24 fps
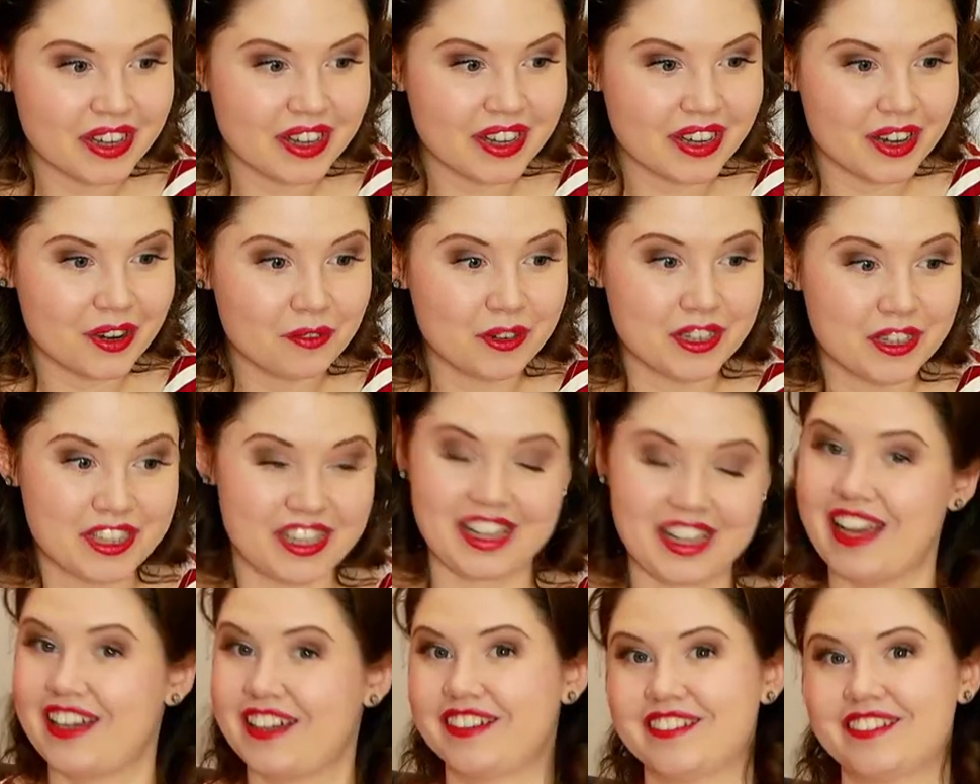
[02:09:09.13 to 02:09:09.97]
Once
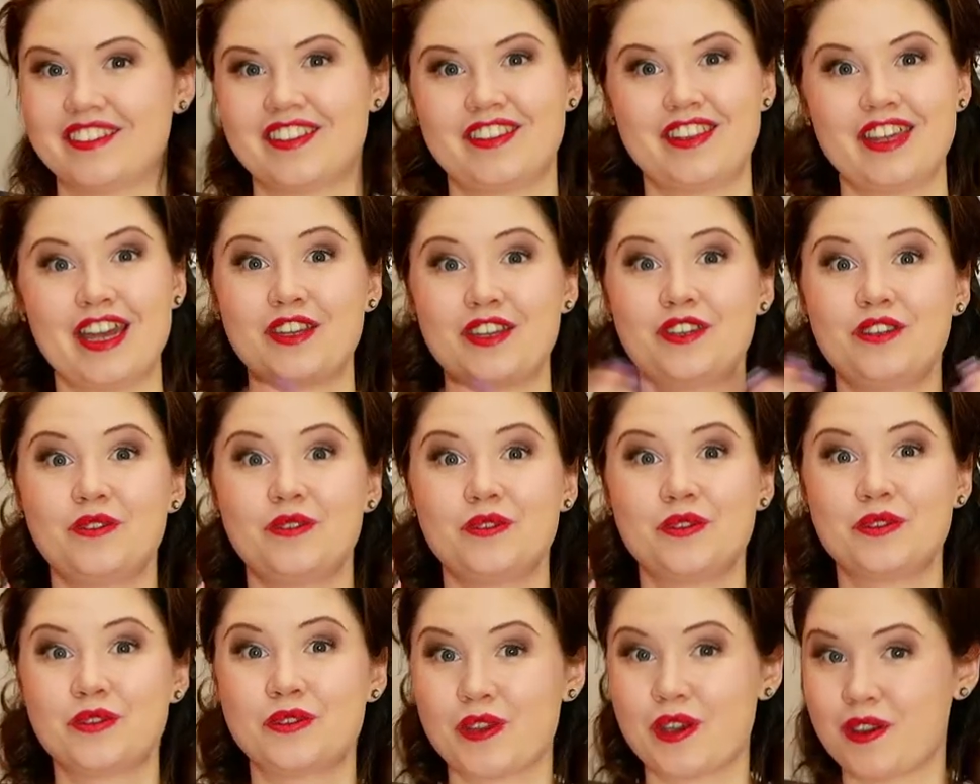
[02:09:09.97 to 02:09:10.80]
again, thank you
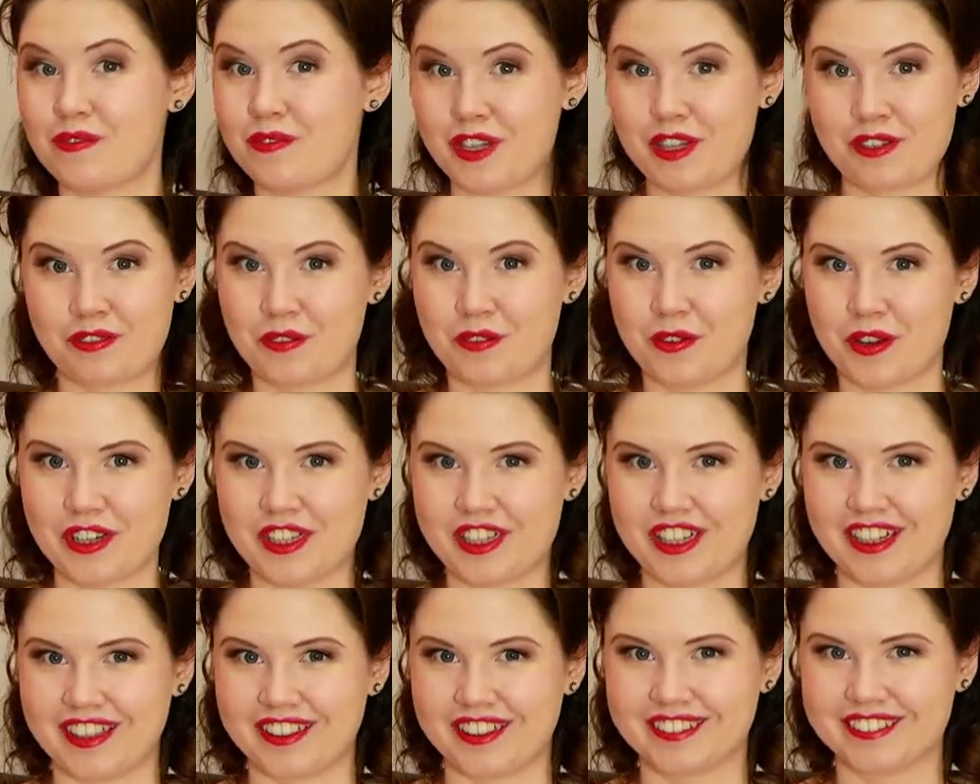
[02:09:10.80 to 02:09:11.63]
so much for
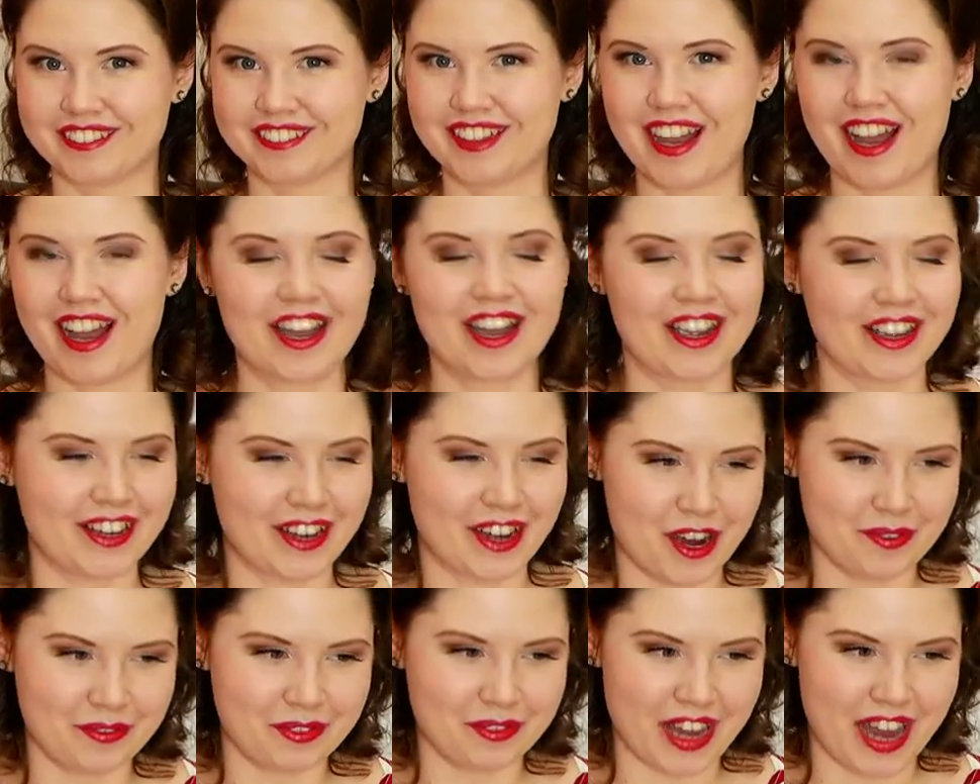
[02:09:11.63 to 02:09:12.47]
watching. I
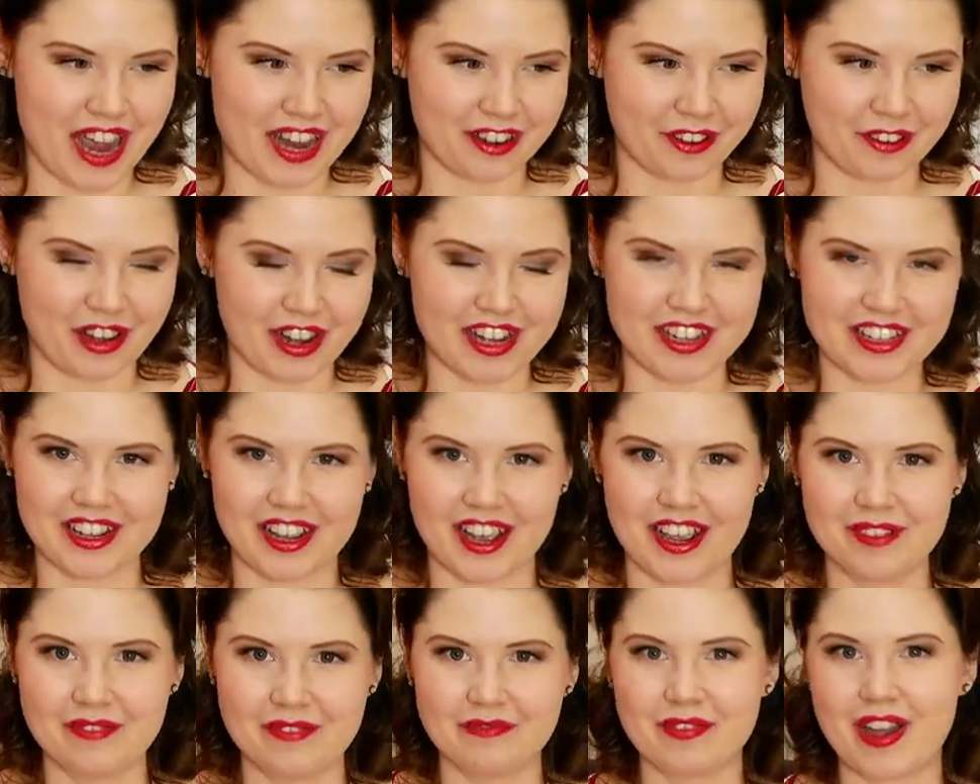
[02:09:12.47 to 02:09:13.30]
hope you had a great
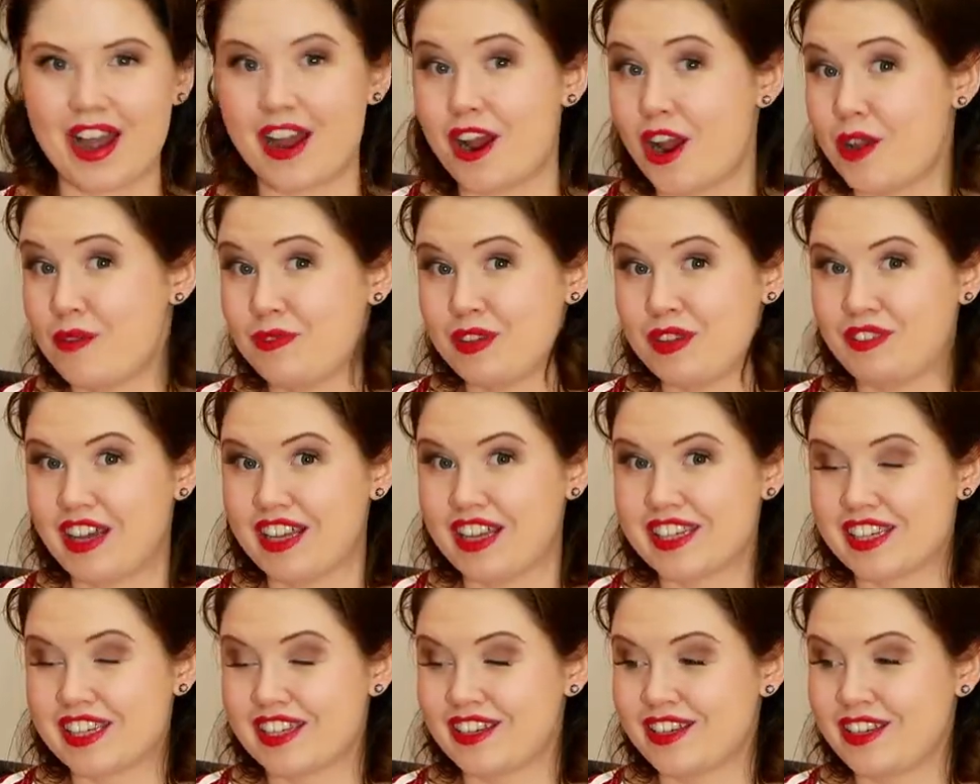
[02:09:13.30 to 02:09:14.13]
time. I hope you've learned
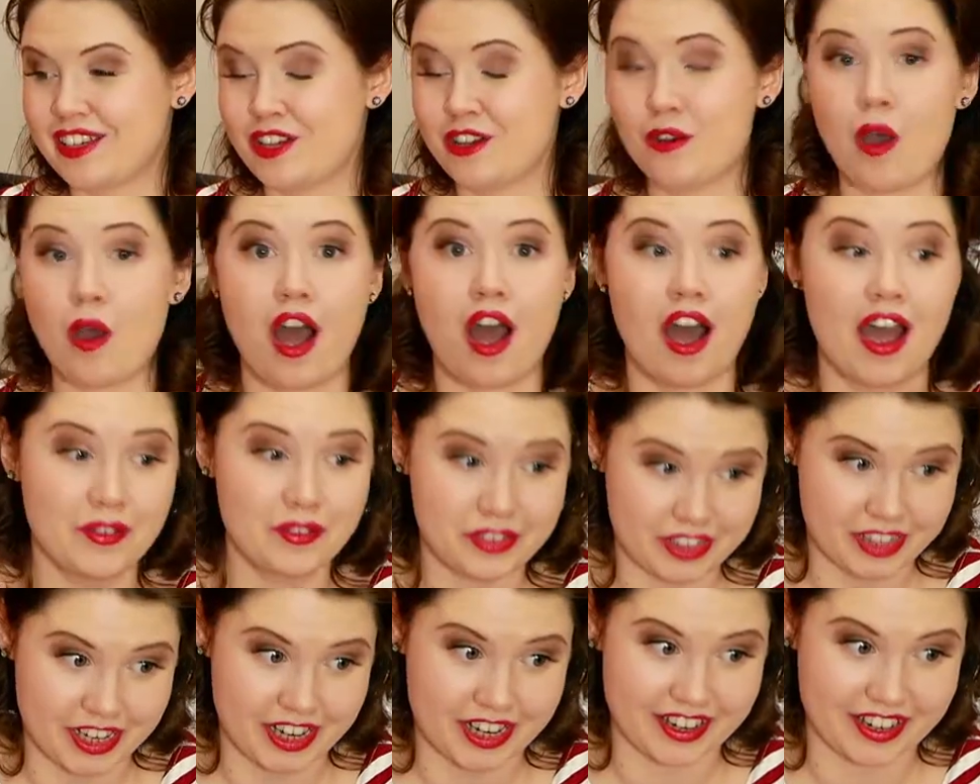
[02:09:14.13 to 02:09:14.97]
something new. I've
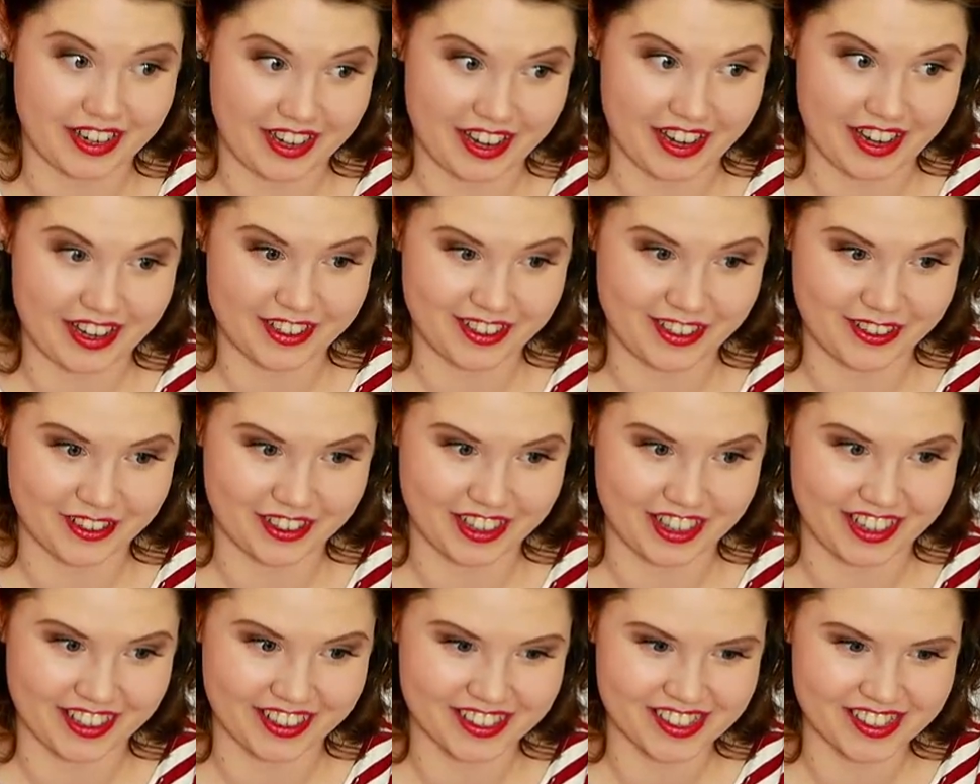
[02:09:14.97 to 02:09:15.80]
certainly learned new
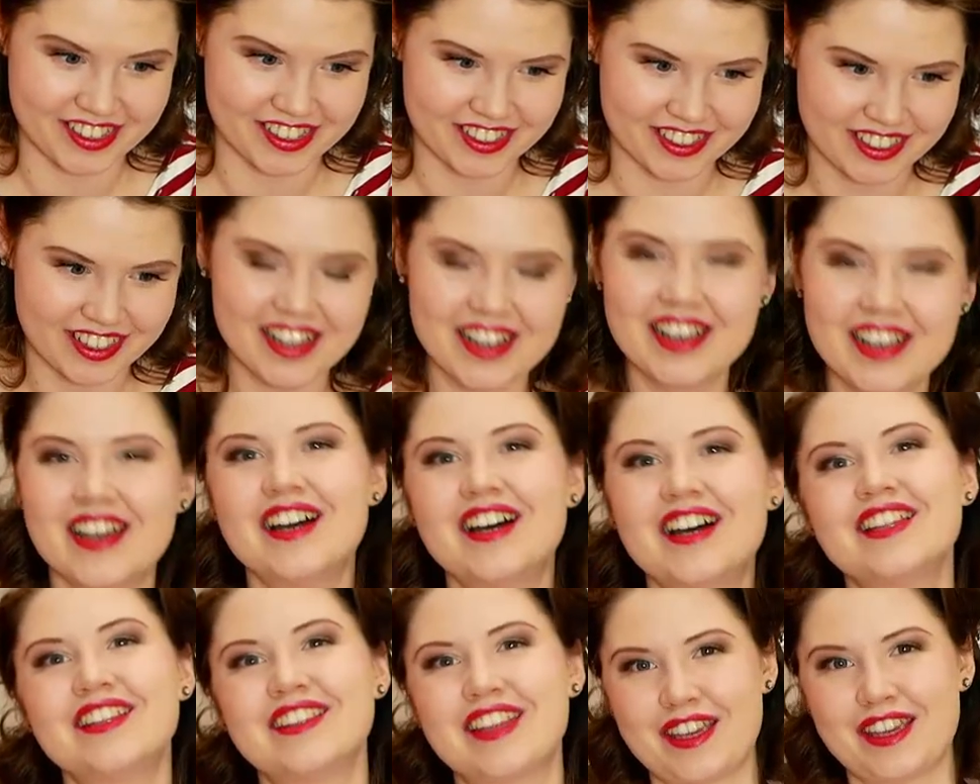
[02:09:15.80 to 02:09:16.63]
things.
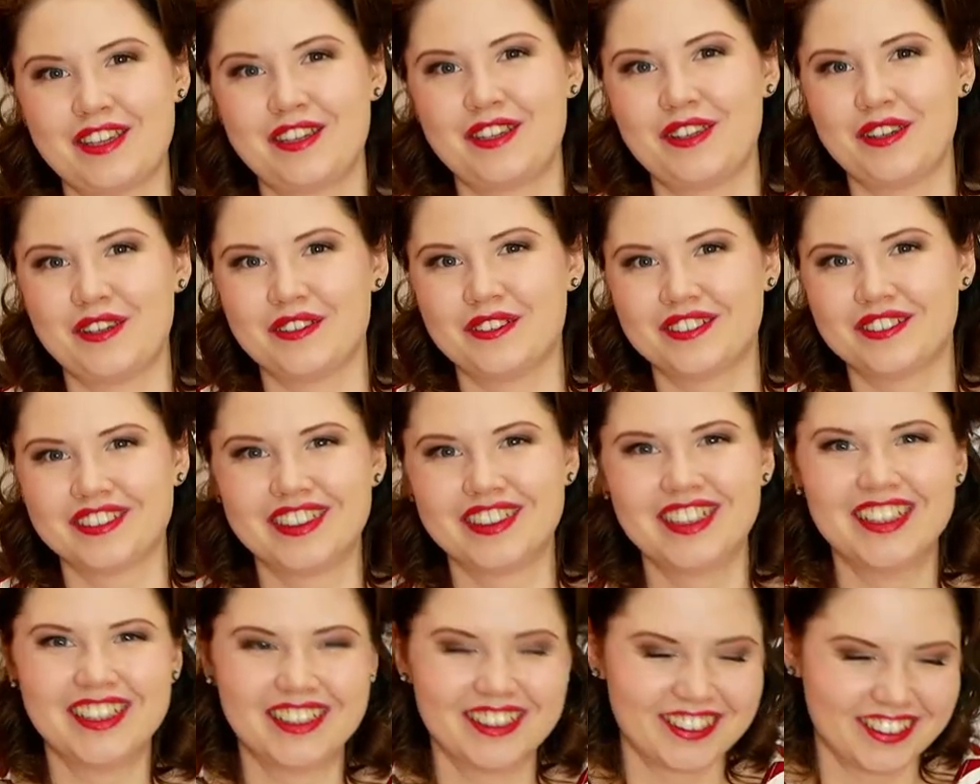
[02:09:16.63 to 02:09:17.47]
Thank you.
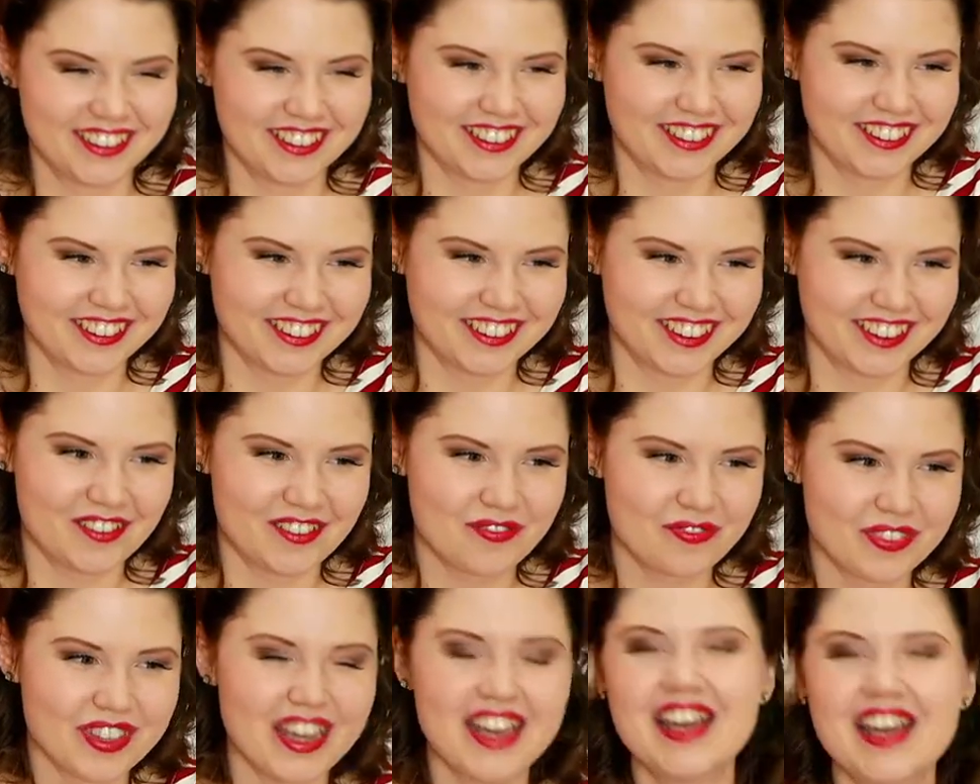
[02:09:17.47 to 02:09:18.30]

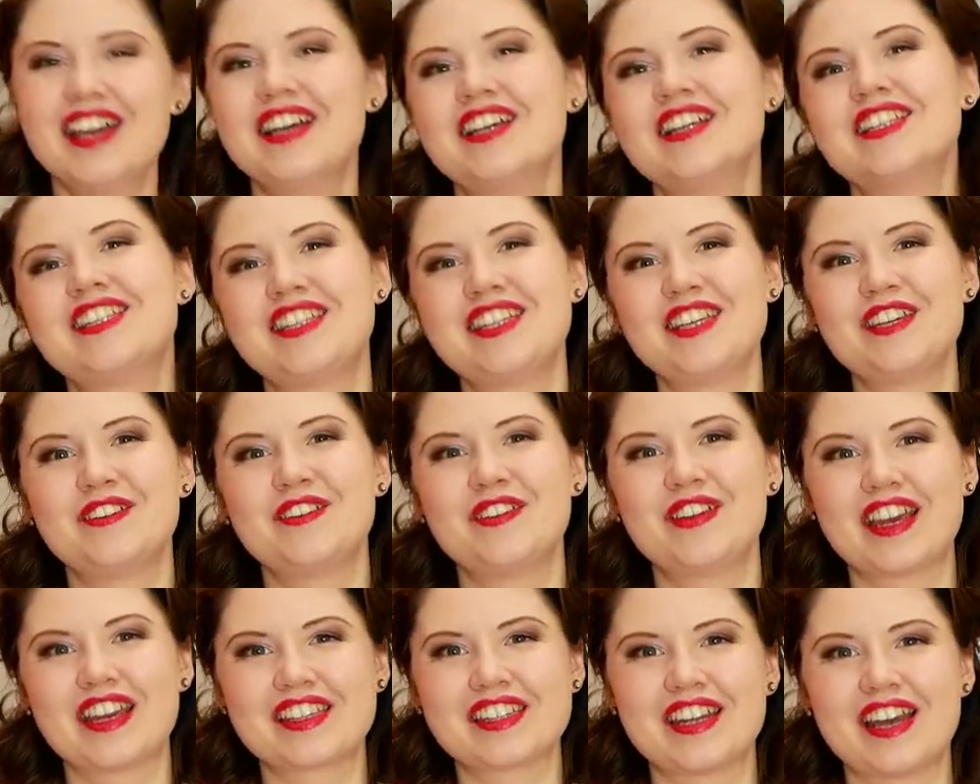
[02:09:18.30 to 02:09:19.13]
See you
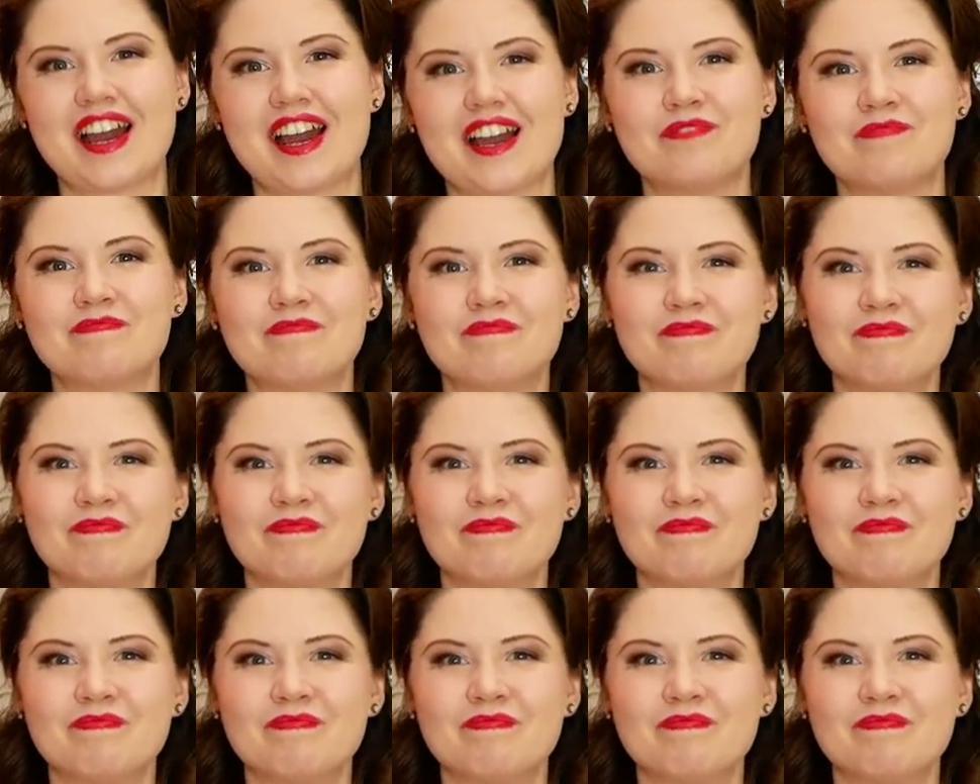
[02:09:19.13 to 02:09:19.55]
next time.